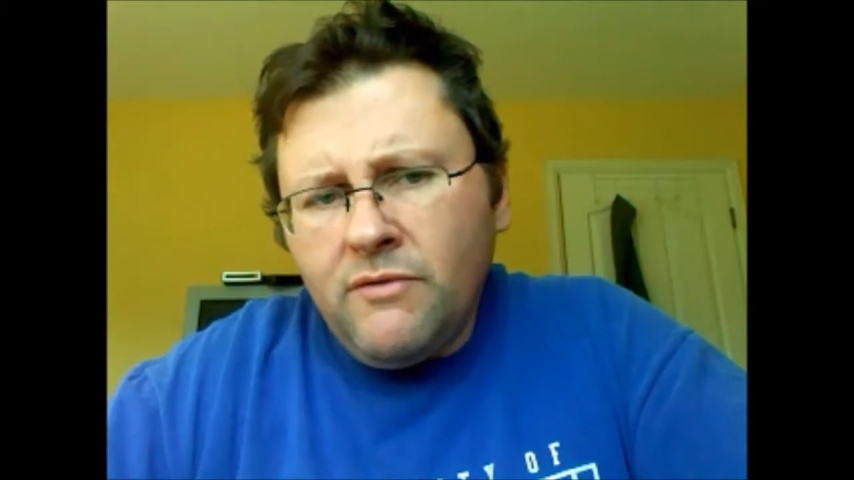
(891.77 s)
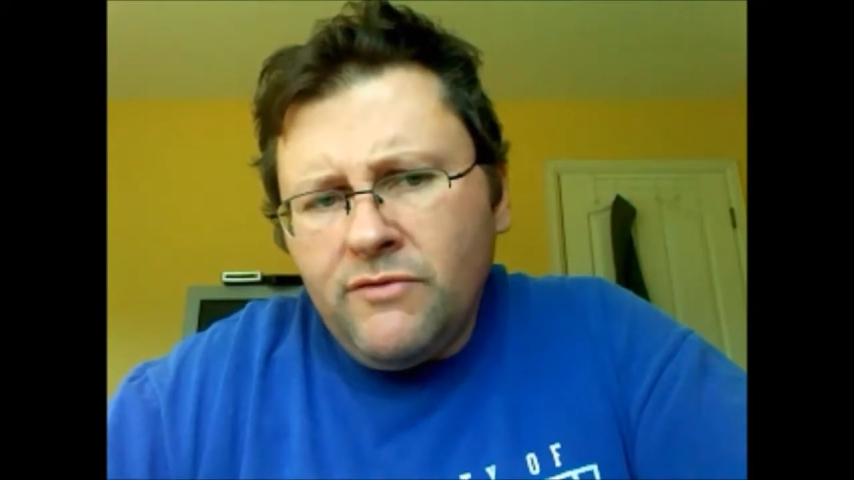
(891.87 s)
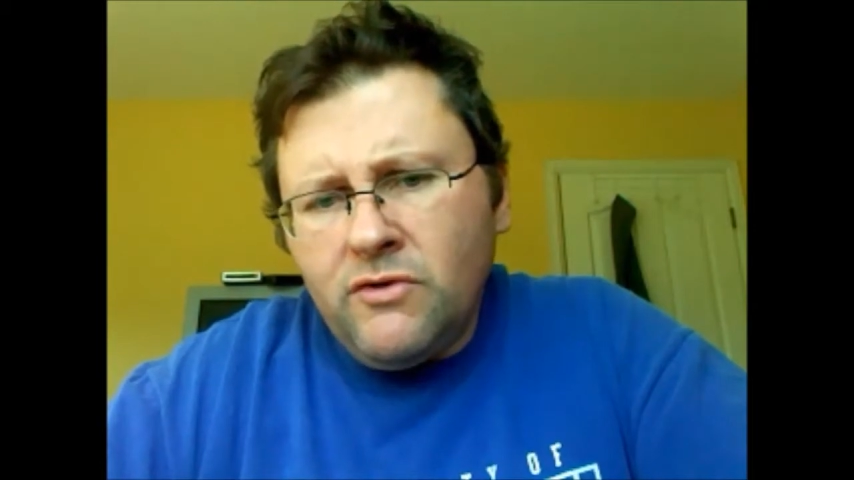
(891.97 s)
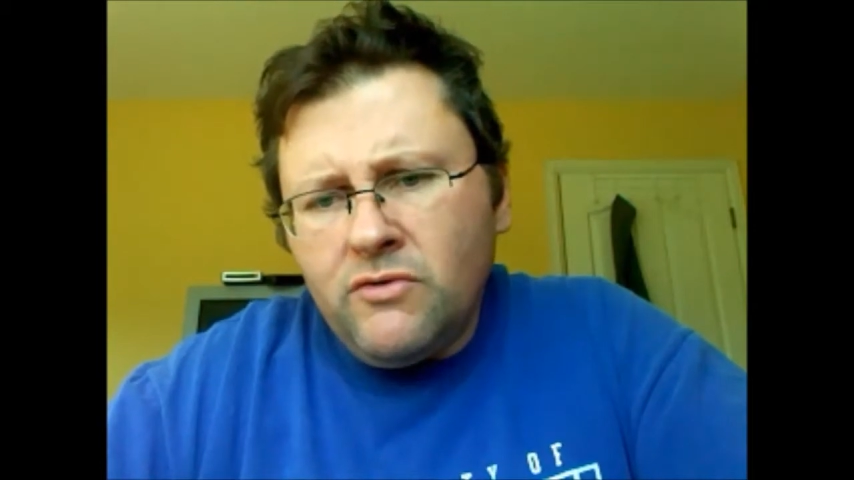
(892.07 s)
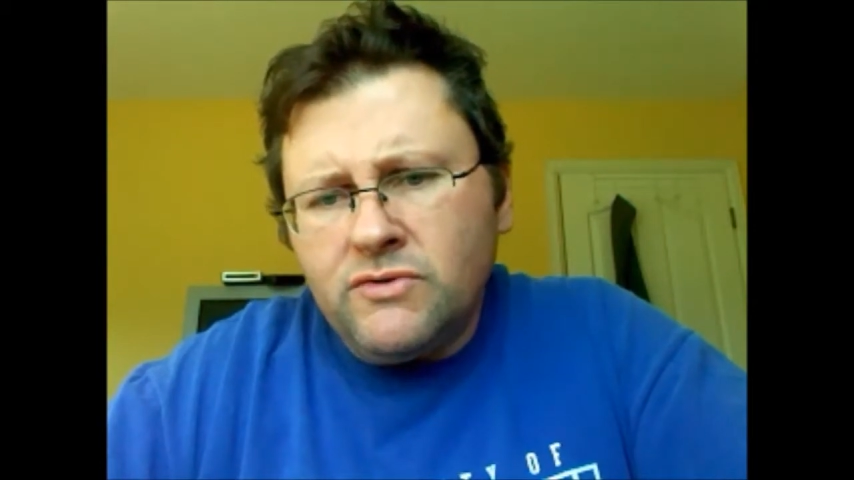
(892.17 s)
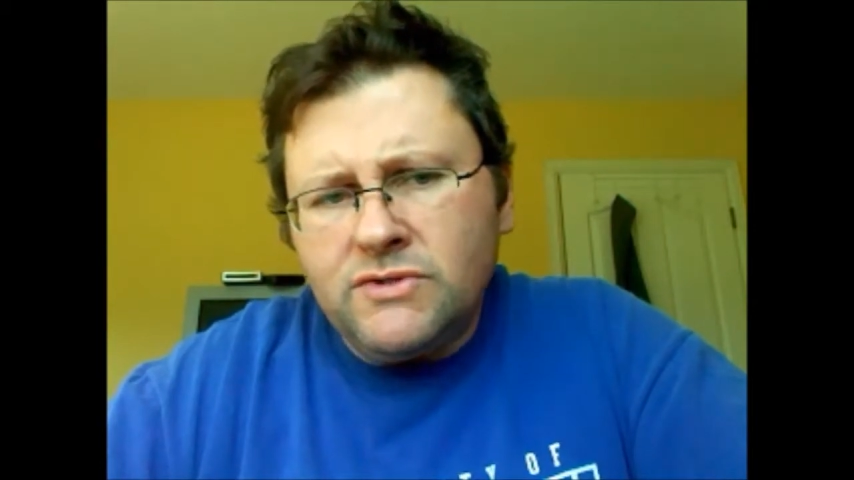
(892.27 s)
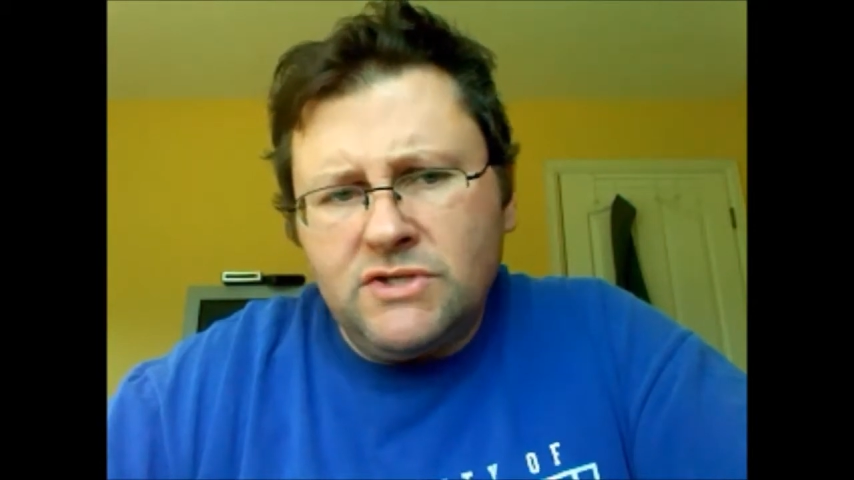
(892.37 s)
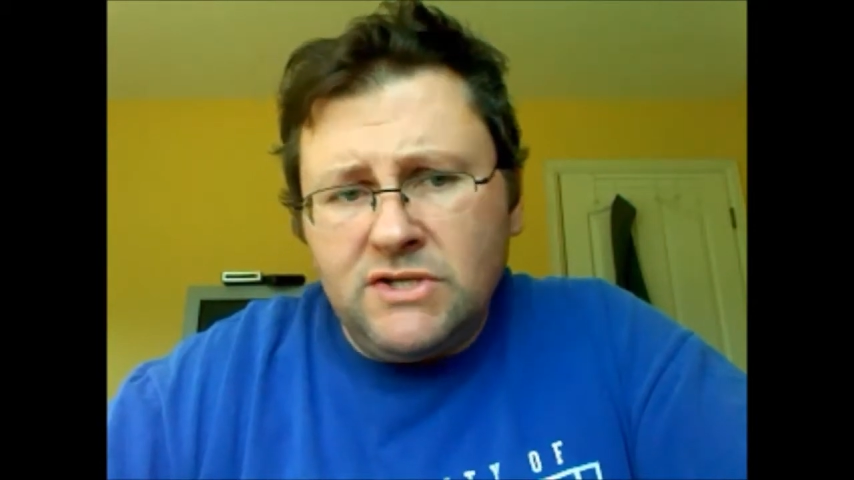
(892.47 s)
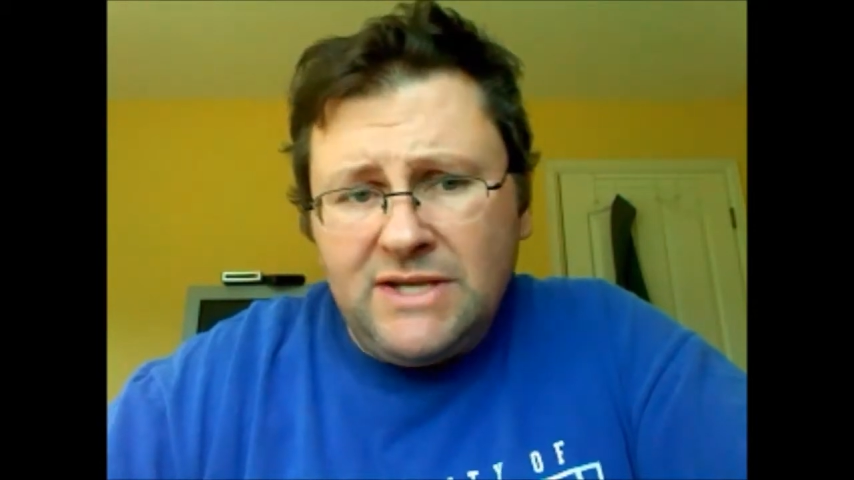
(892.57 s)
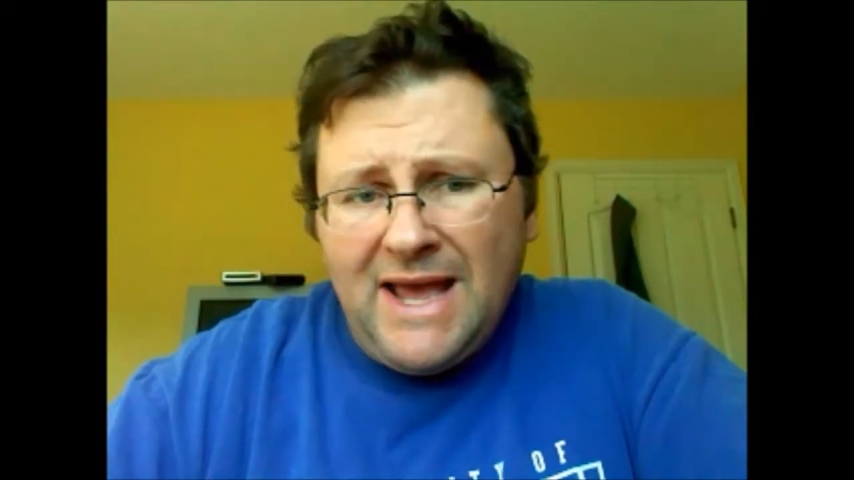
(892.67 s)

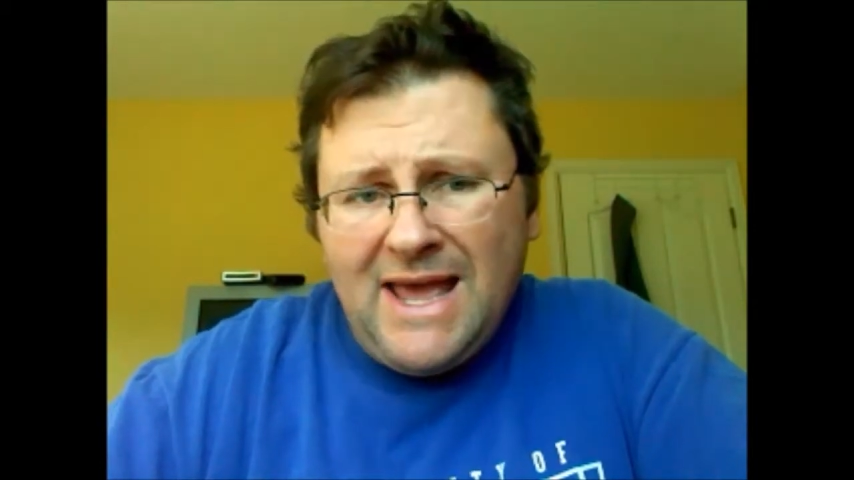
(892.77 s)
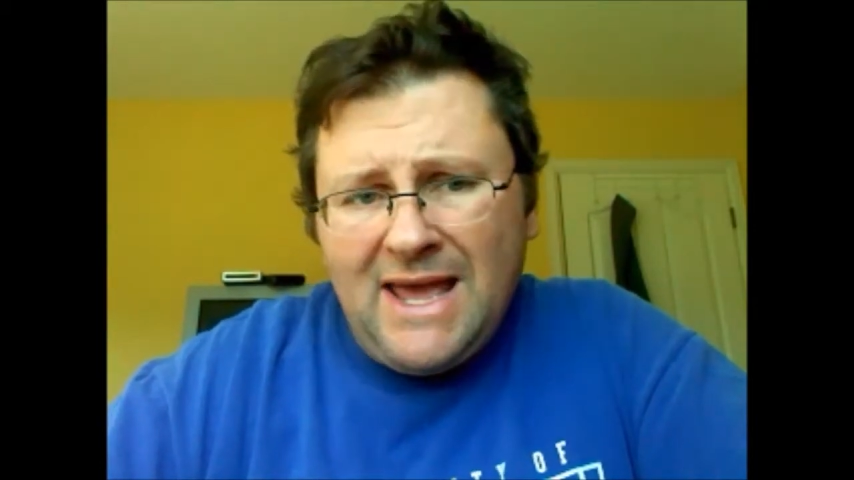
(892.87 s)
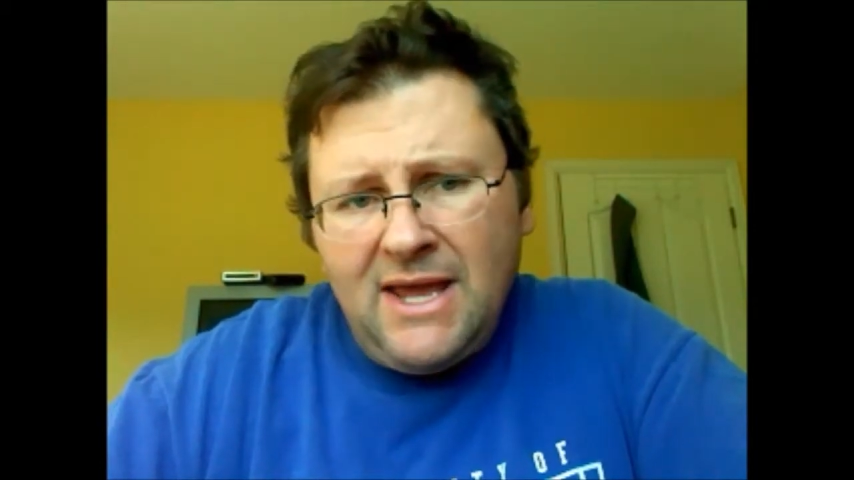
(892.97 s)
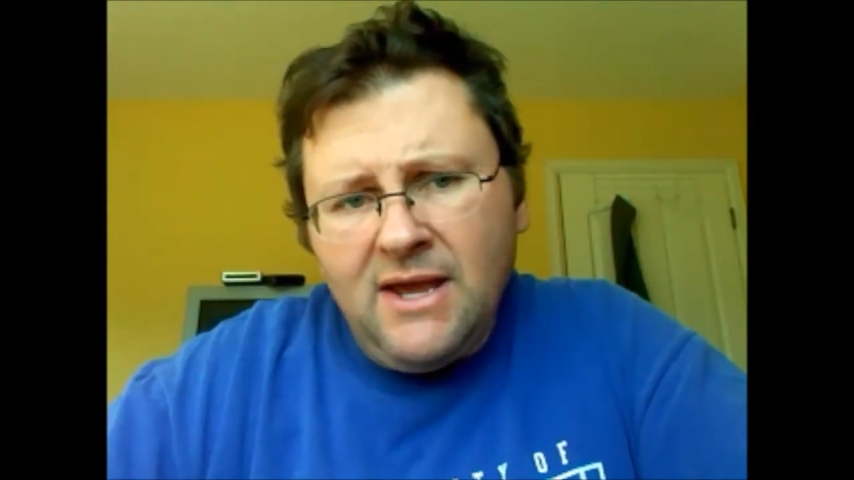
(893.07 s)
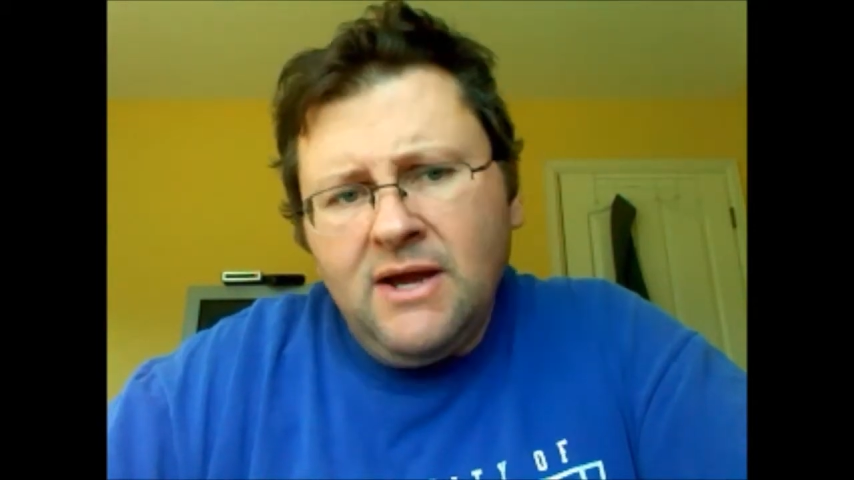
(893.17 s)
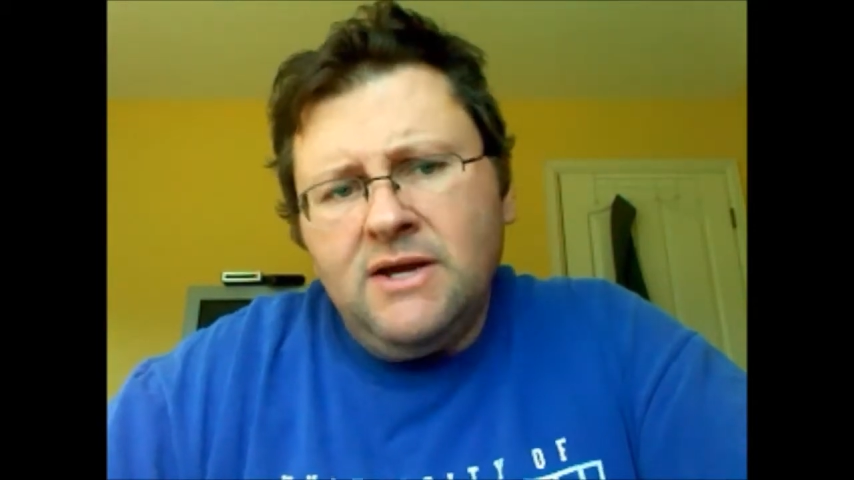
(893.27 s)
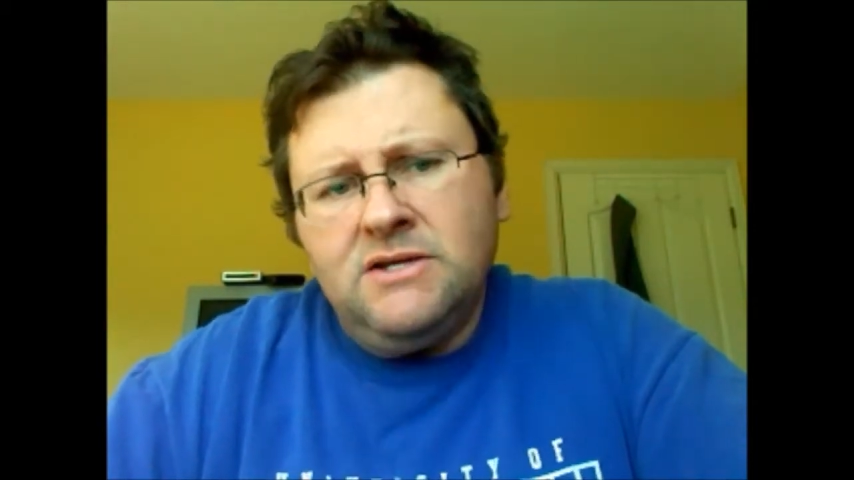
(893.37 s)
reviews today